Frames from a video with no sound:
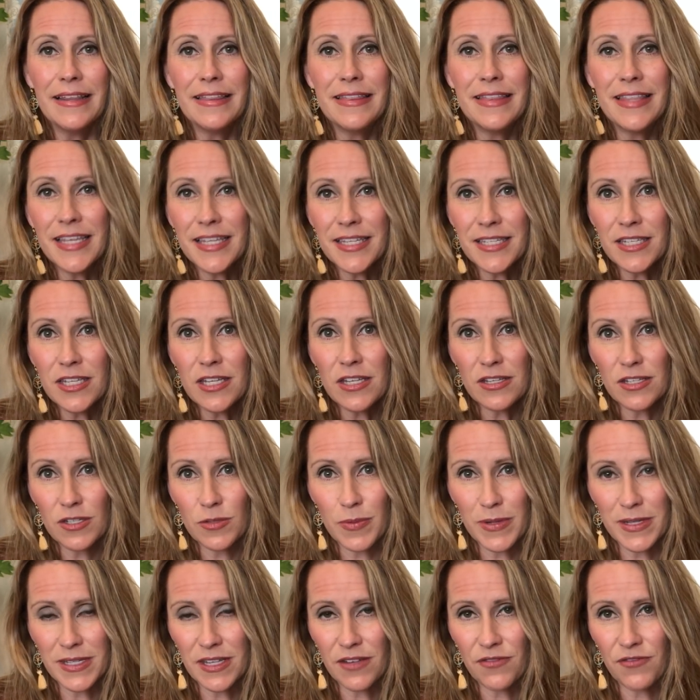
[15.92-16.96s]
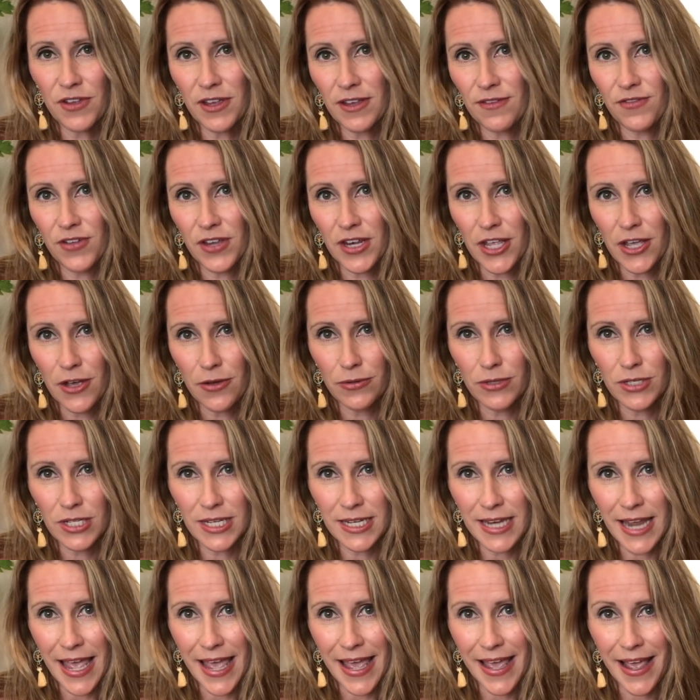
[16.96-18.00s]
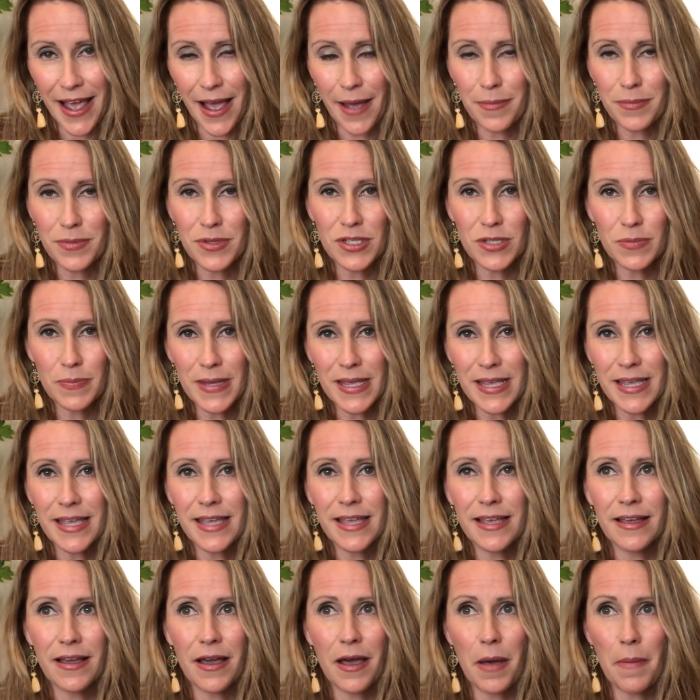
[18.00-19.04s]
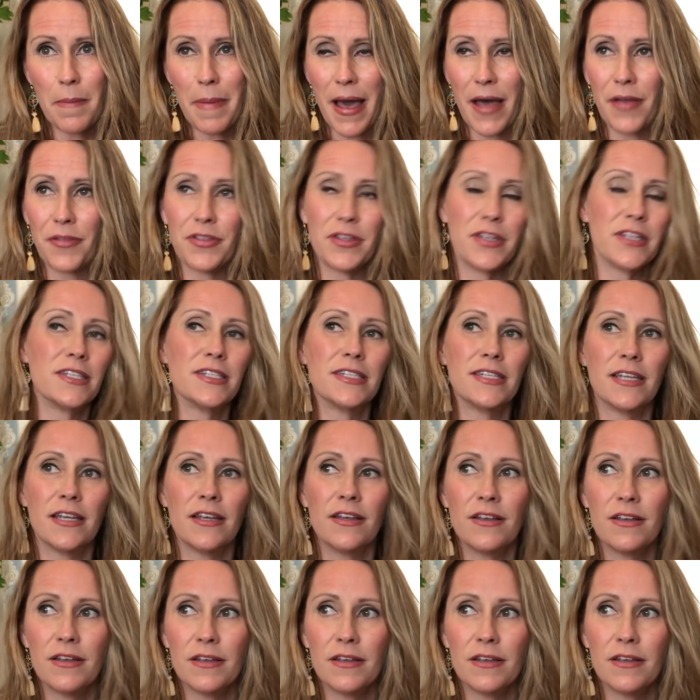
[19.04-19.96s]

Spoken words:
This specific video today, I'm speaking about this